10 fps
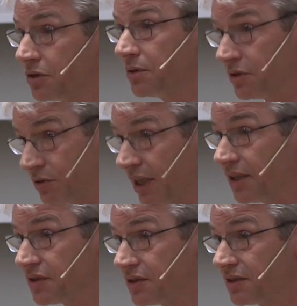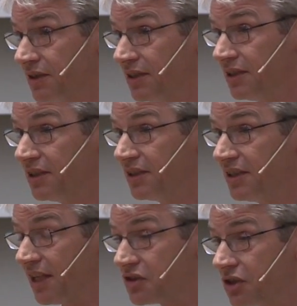to address.
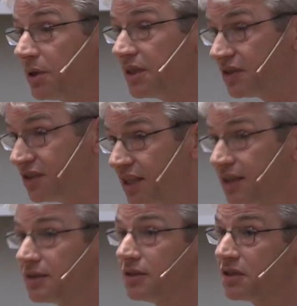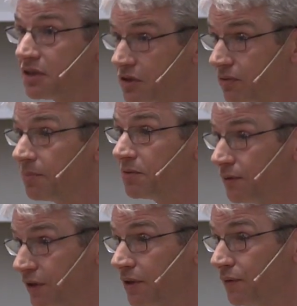And so I think that
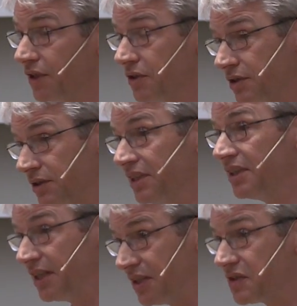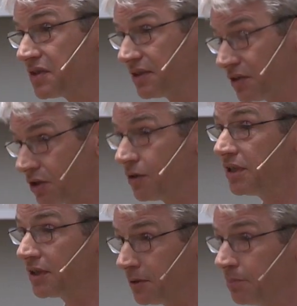disruptive innovation is the
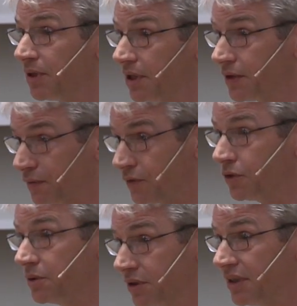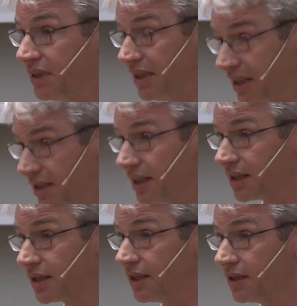critical path forward in
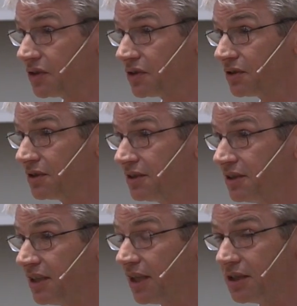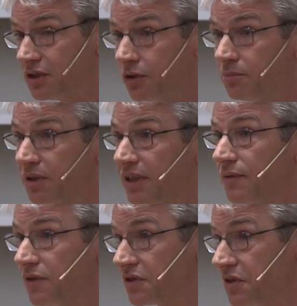that case. I don't
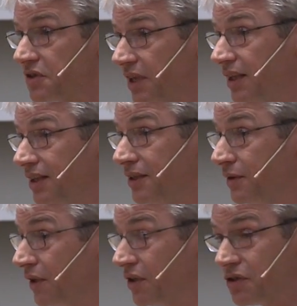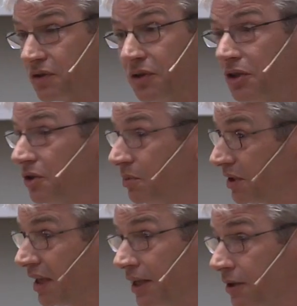believe that sustaining innovation will
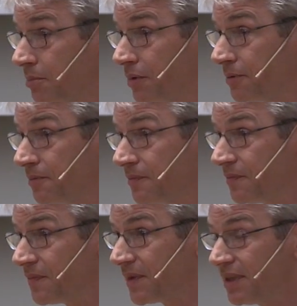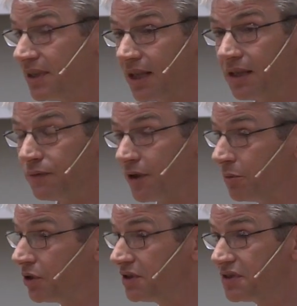help. And if
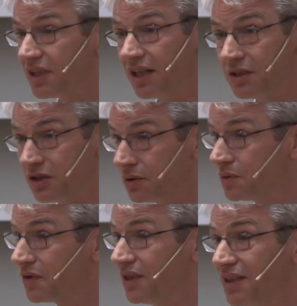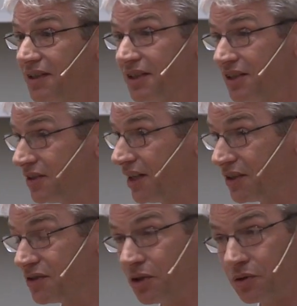I'm honest, I don't think
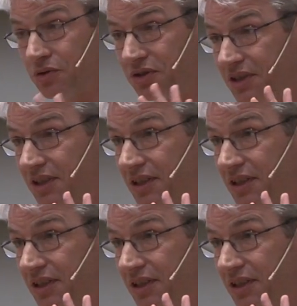that those